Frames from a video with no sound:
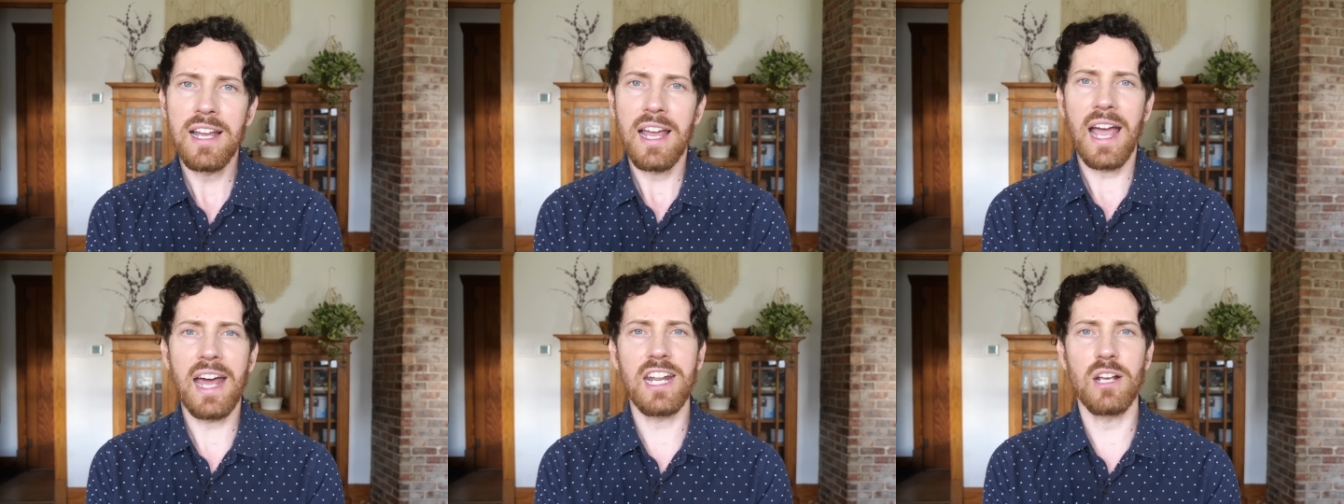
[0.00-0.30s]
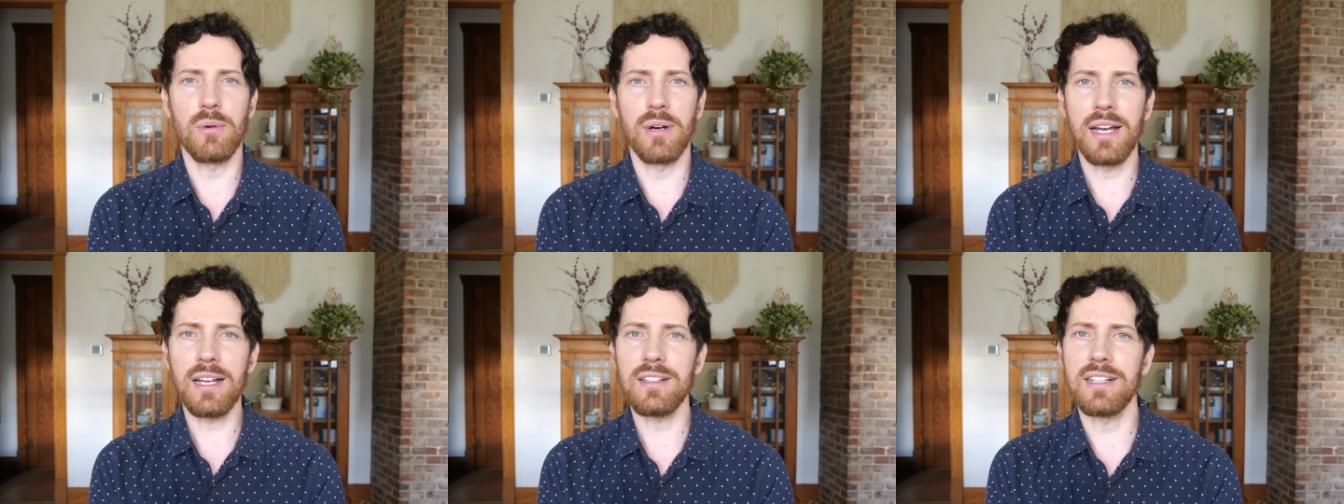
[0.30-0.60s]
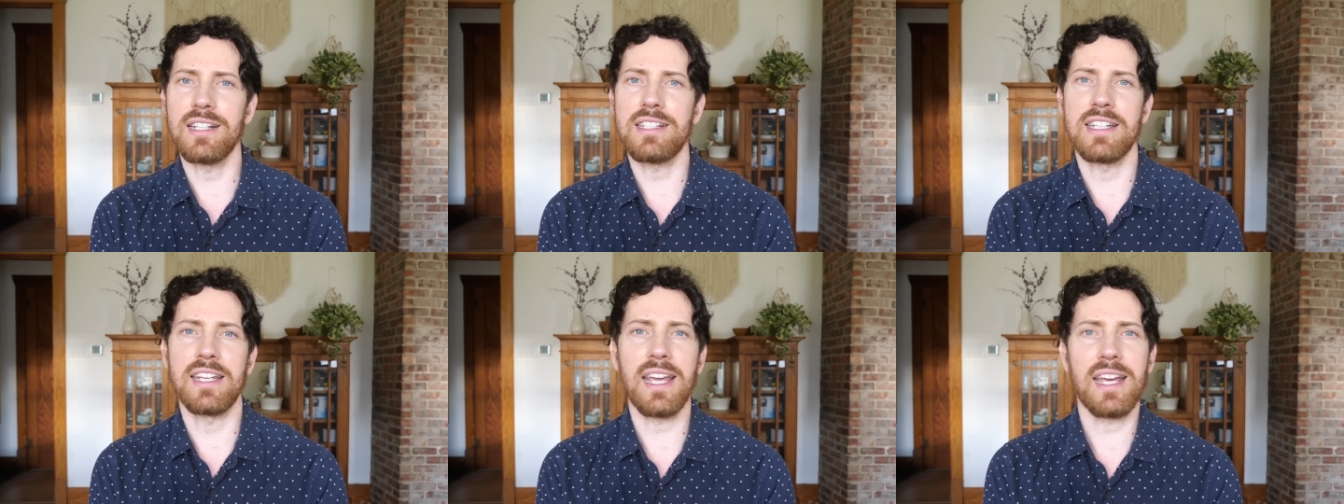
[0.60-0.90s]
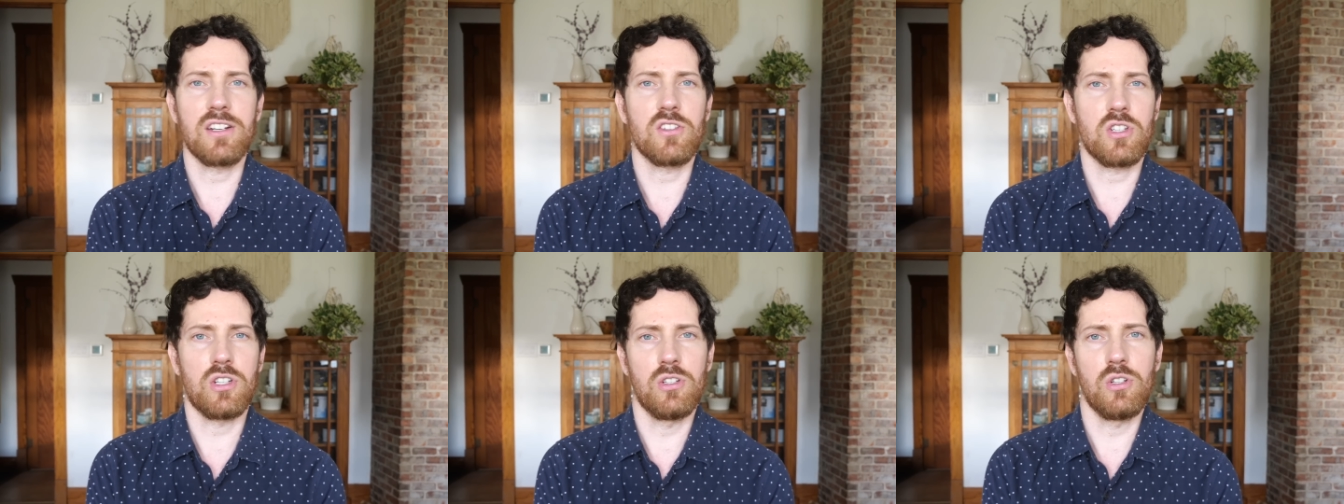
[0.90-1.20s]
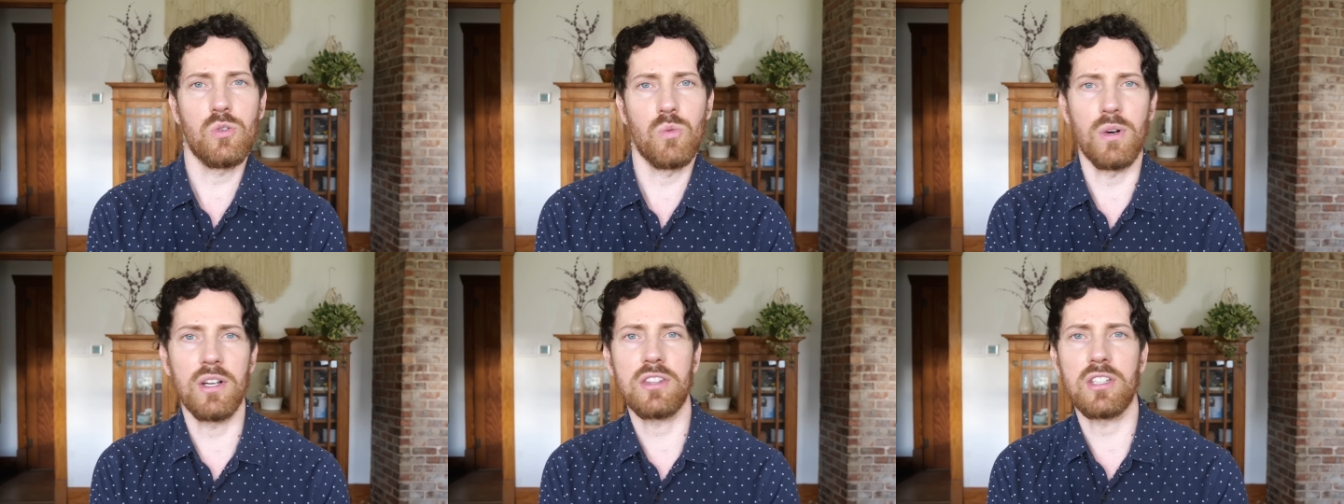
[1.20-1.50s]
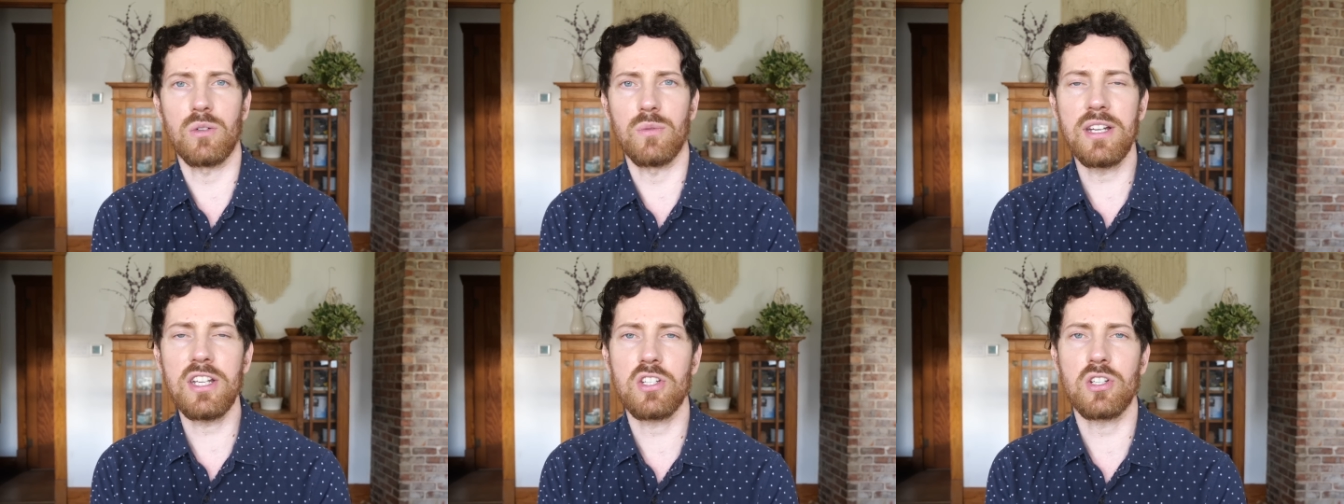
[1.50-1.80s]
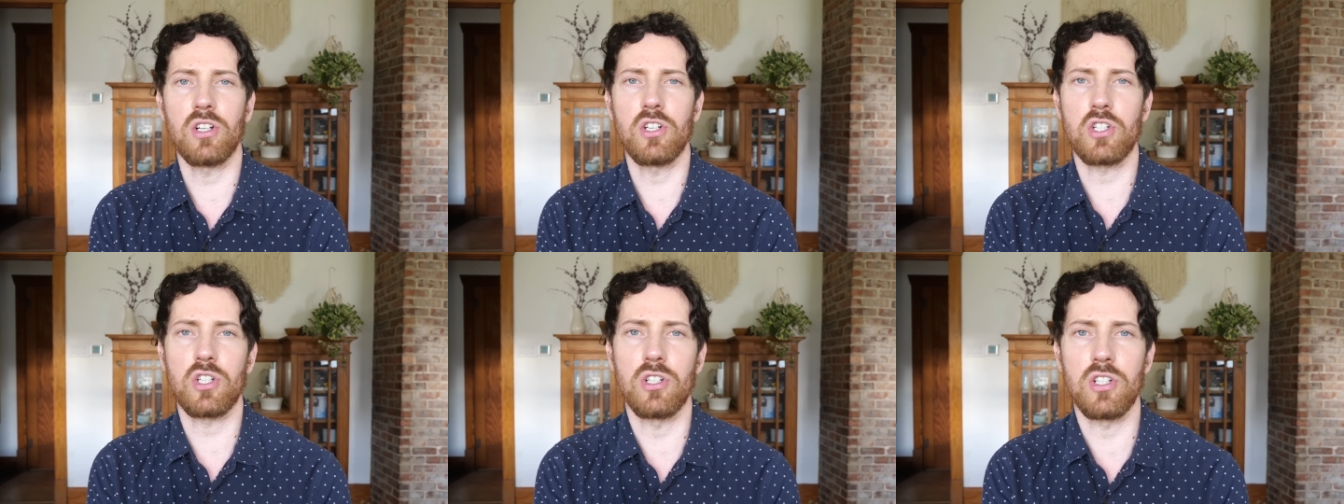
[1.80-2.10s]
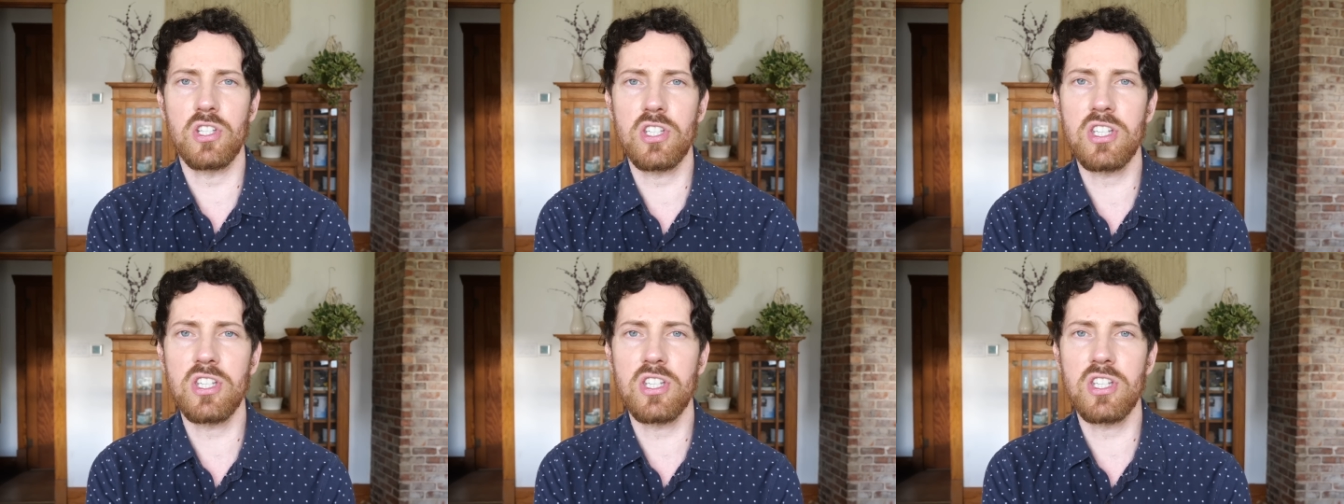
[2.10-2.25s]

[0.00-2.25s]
Anyway, let's get to what the researchers